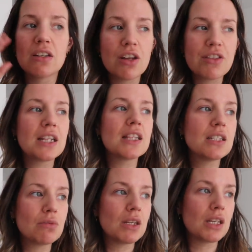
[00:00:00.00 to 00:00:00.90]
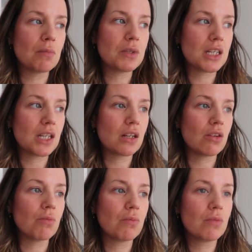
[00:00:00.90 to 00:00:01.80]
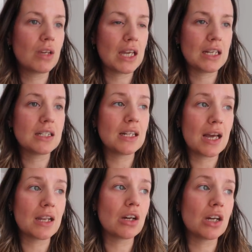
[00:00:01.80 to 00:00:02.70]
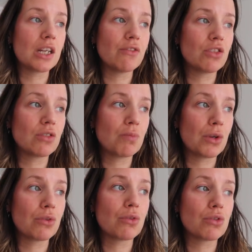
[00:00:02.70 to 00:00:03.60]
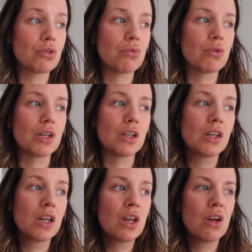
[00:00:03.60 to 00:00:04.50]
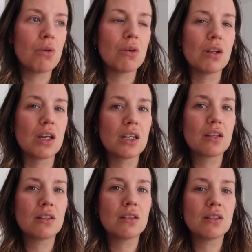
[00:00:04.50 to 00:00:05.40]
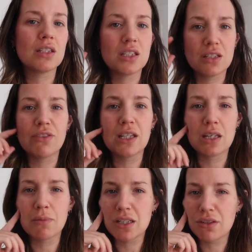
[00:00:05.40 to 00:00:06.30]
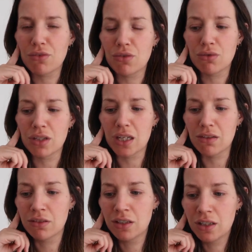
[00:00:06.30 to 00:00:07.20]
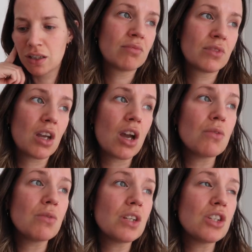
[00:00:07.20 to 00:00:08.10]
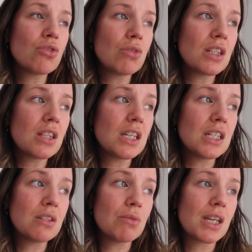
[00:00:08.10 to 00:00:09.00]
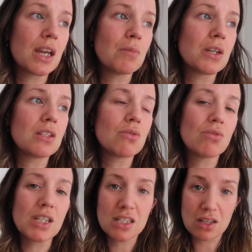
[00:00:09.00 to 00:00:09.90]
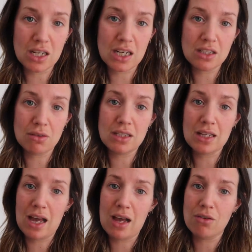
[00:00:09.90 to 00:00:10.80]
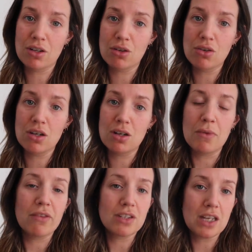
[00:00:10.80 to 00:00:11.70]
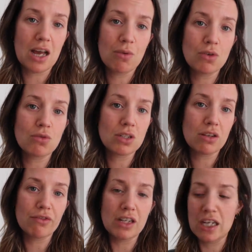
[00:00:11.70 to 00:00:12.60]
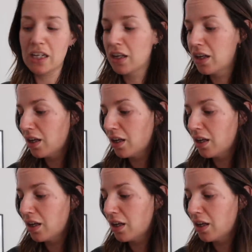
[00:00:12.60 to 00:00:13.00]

I think this week in particular, Hainsley and I have just both got to a point where we're like, this is feeling a bit difficult now. I enjoyed the Easter weekend because it was really sunny, so I sat out and got a bit of a tan, which was lovely.